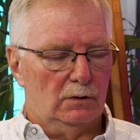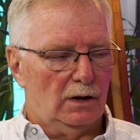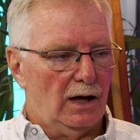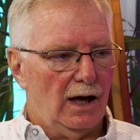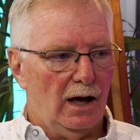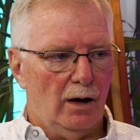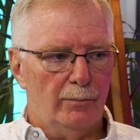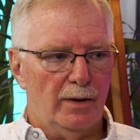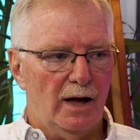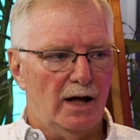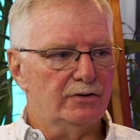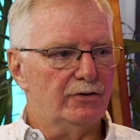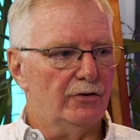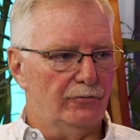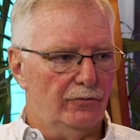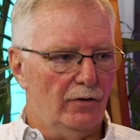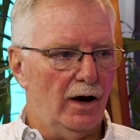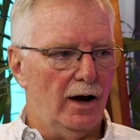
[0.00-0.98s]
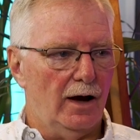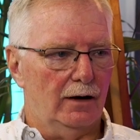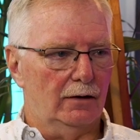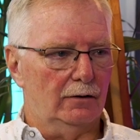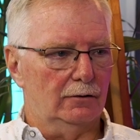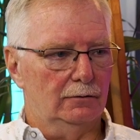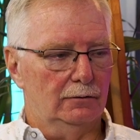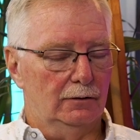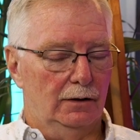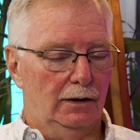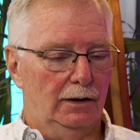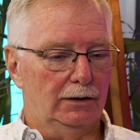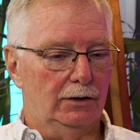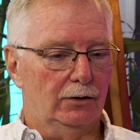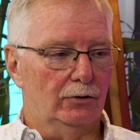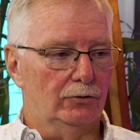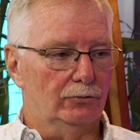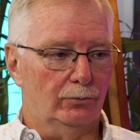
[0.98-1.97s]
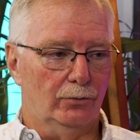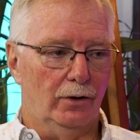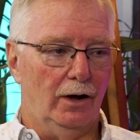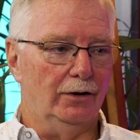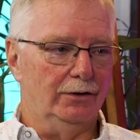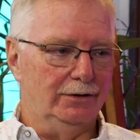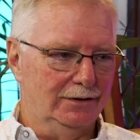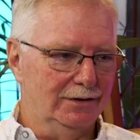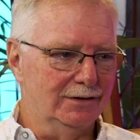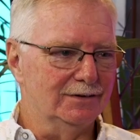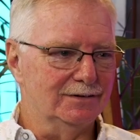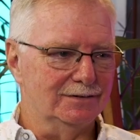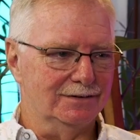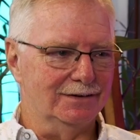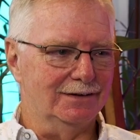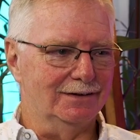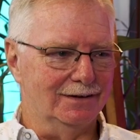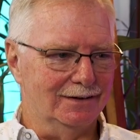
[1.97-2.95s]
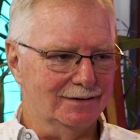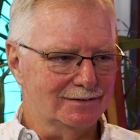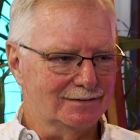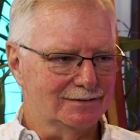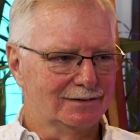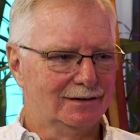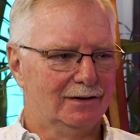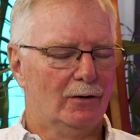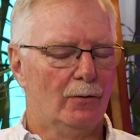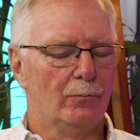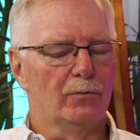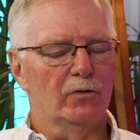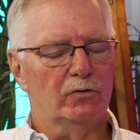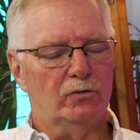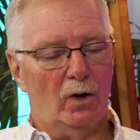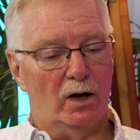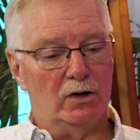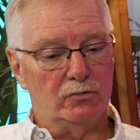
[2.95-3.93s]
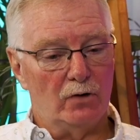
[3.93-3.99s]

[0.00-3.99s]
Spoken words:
how bad's the fire?" And he goes, "Well, you need to see this." So I